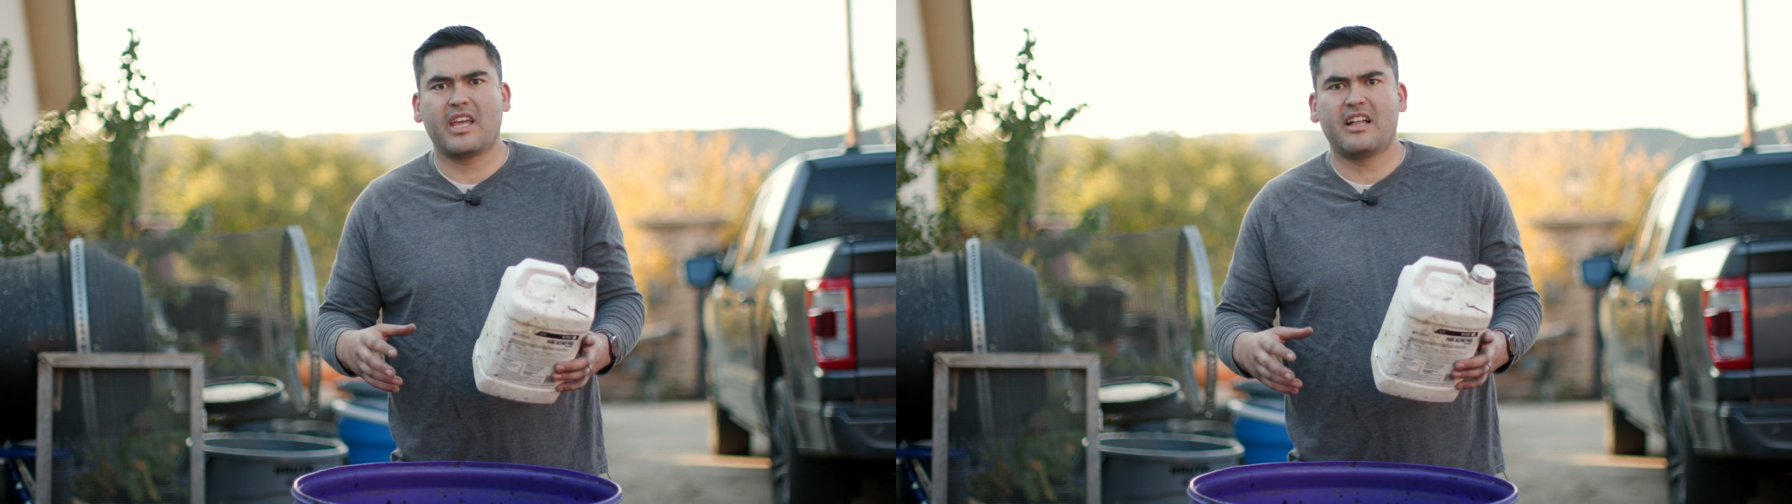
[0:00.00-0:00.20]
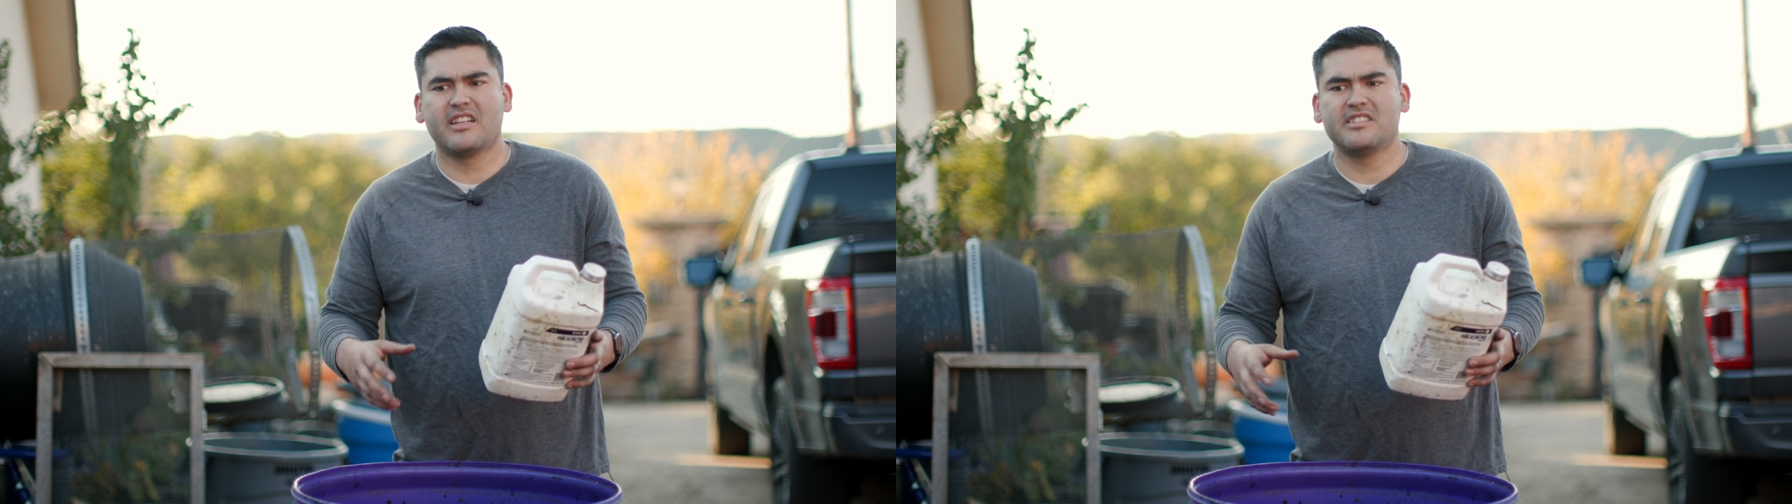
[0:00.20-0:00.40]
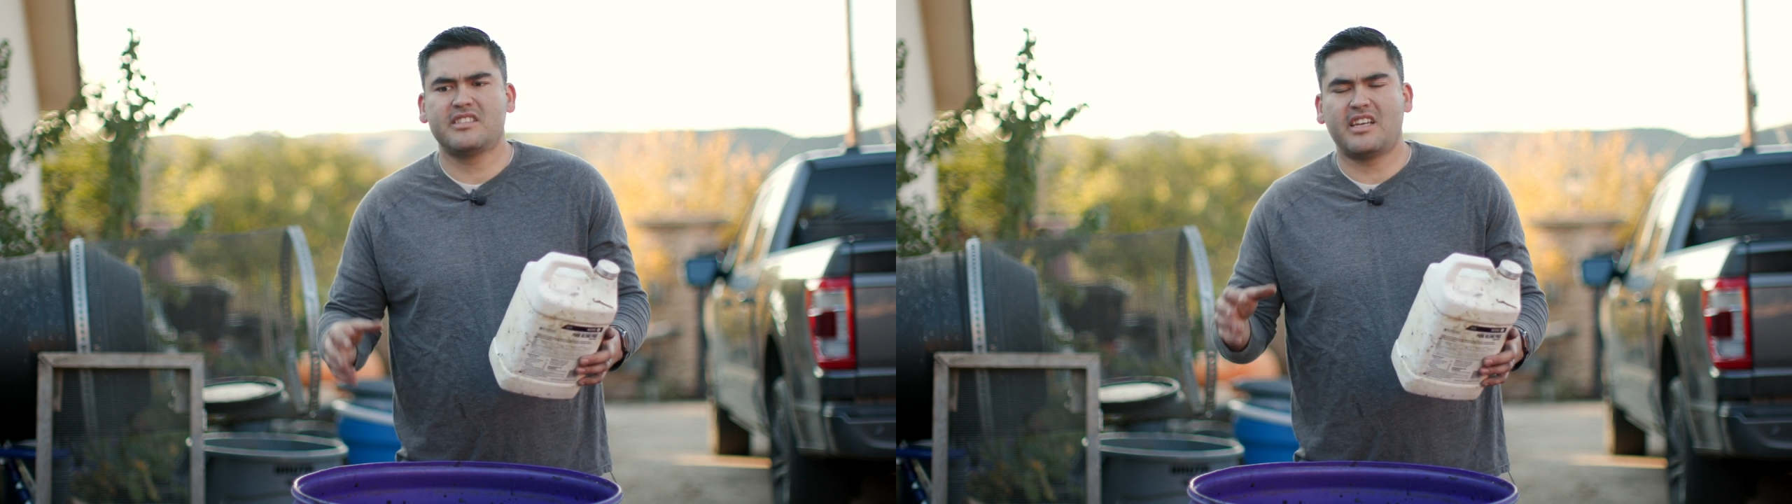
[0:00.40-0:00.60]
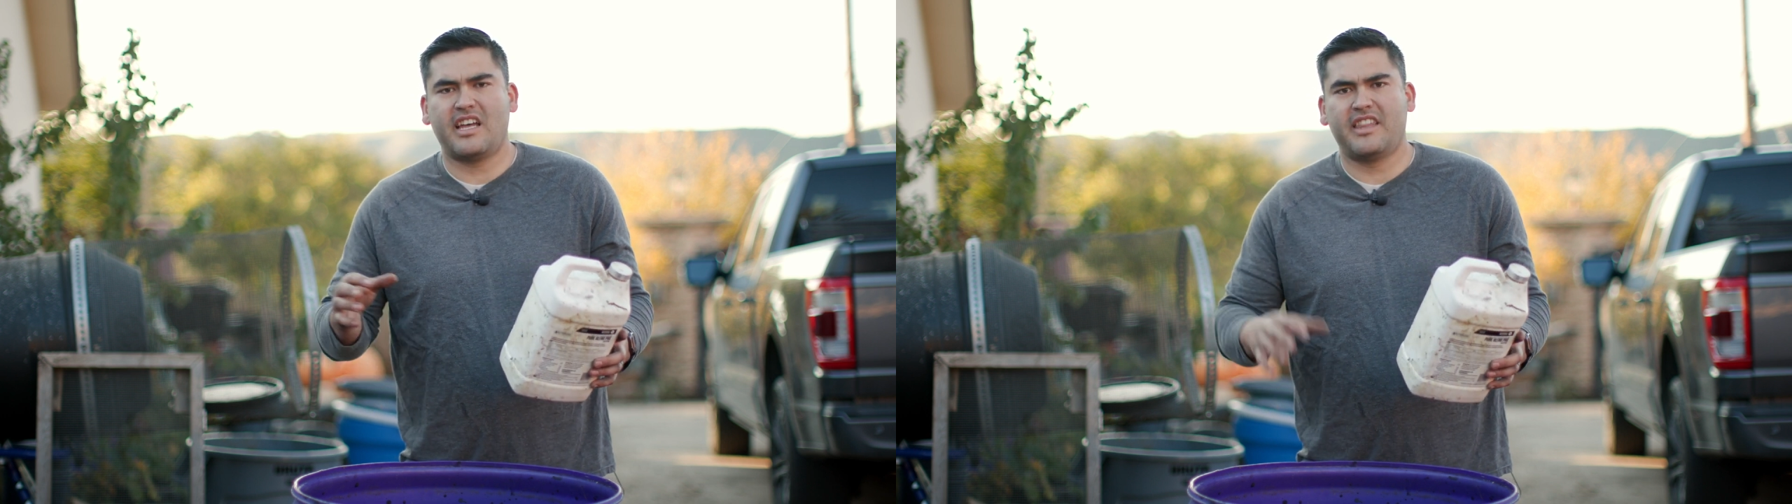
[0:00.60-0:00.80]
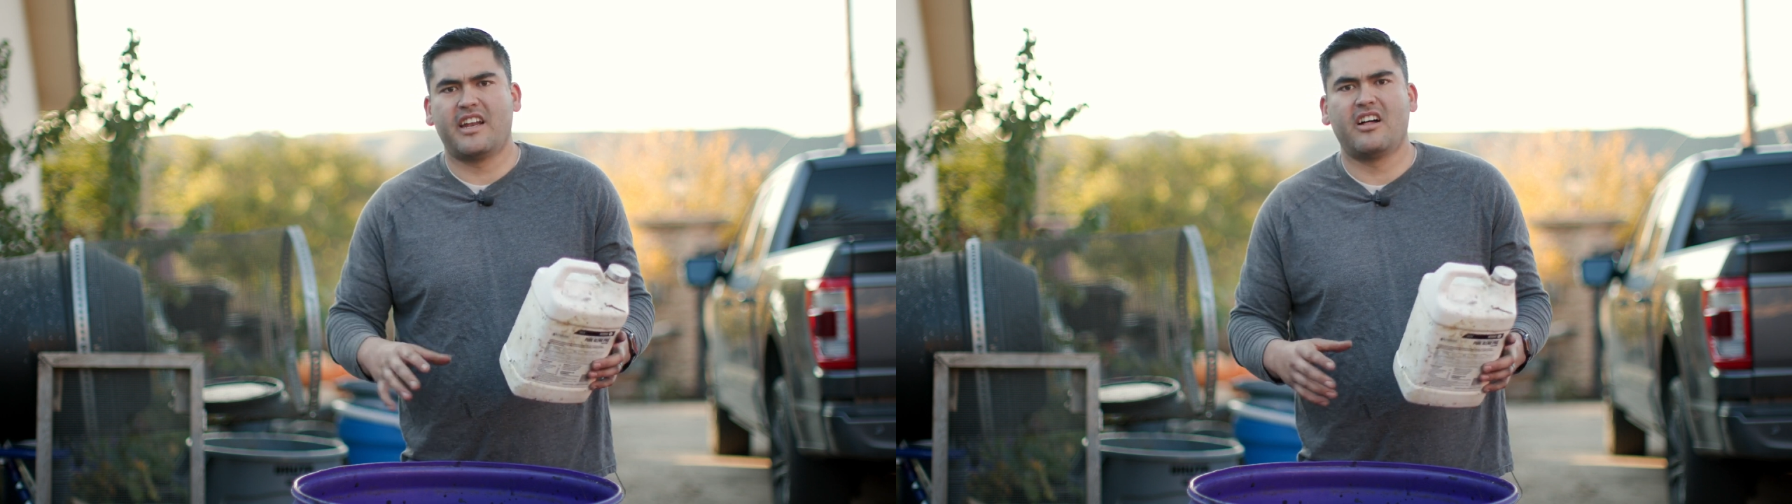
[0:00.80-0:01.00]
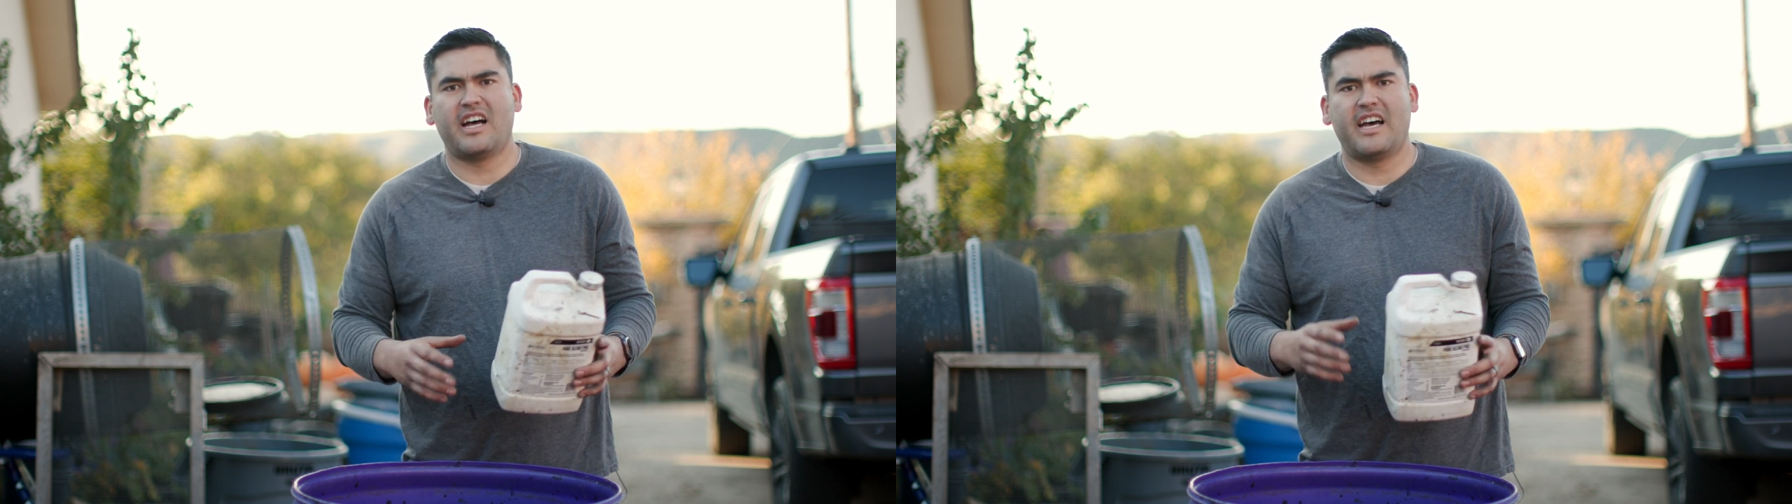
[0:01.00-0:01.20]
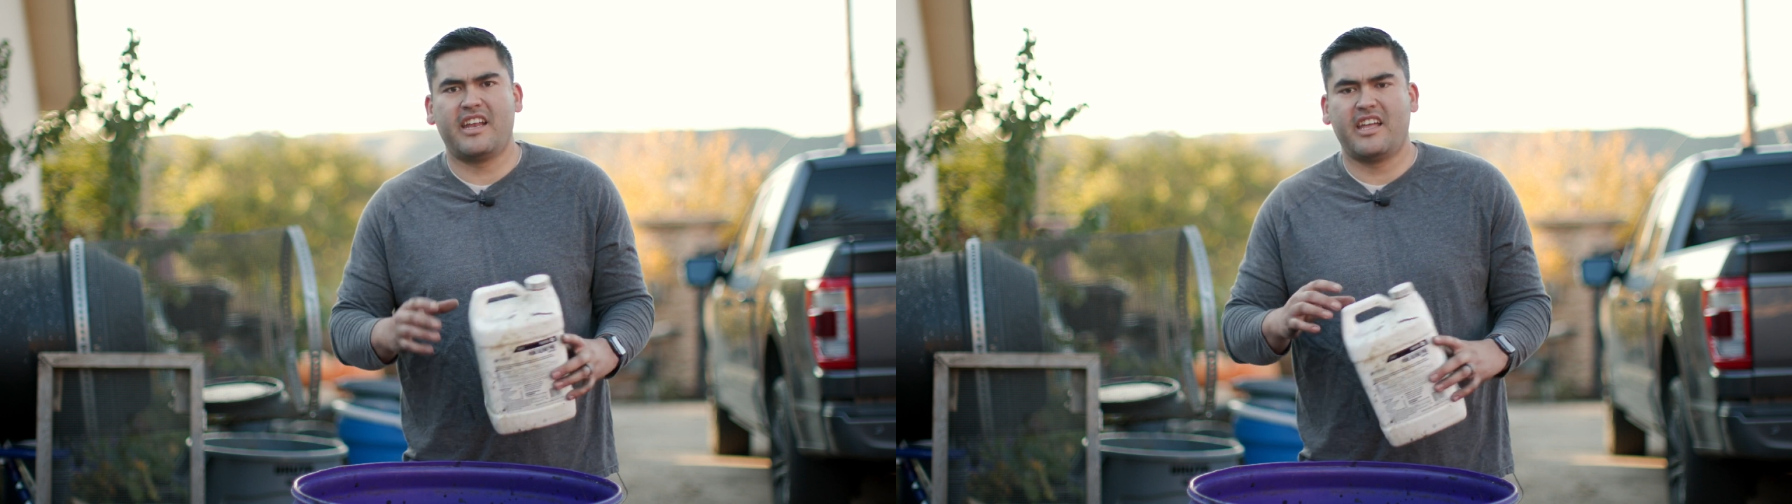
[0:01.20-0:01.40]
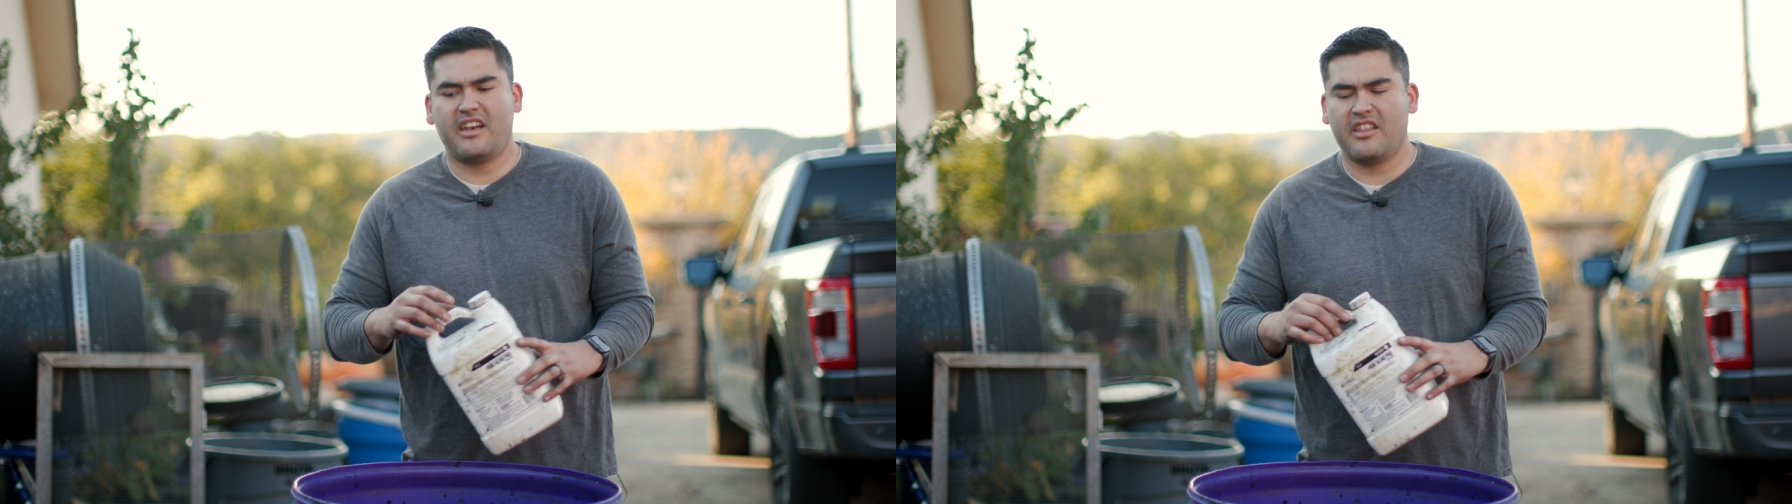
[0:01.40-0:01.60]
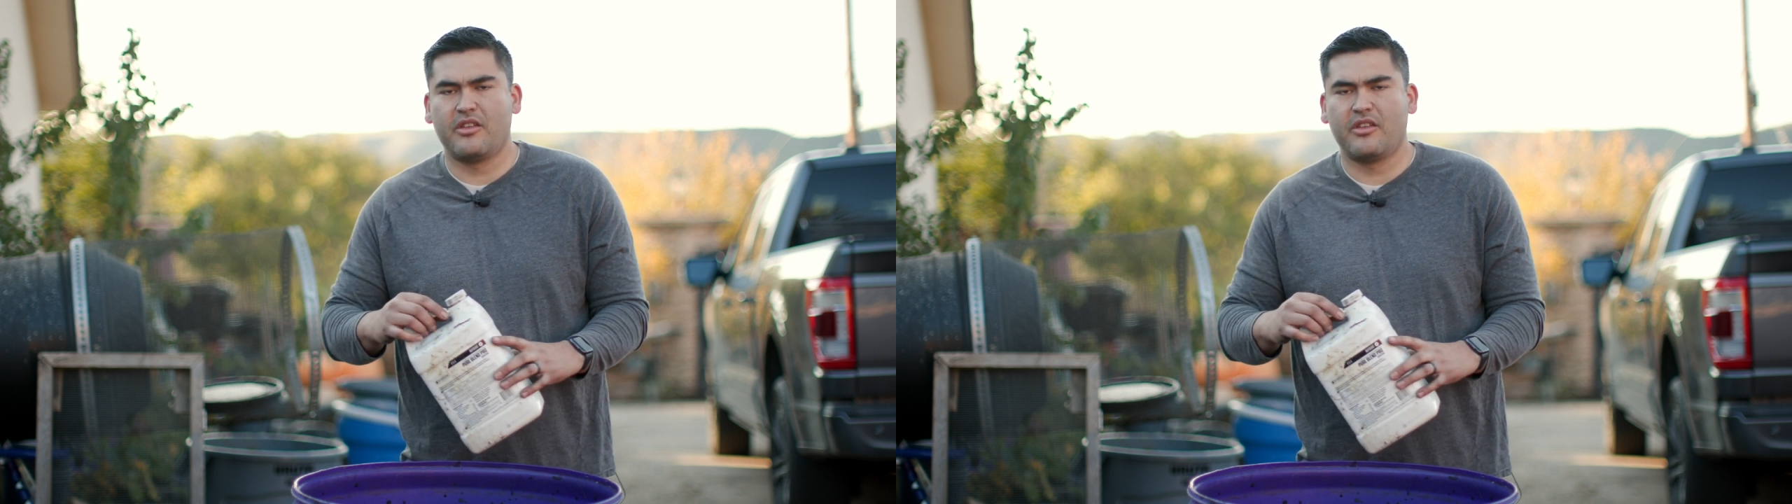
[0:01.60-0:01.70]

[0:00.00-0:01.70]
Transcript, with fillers: gallons and then I'll add in,